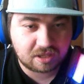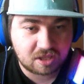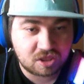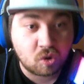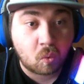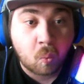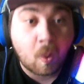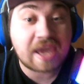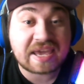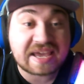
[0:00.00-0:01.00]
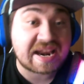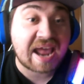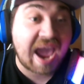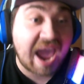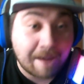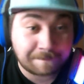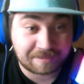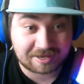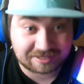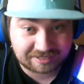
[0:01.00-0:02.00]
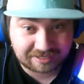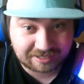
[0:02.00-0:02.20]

the way it happened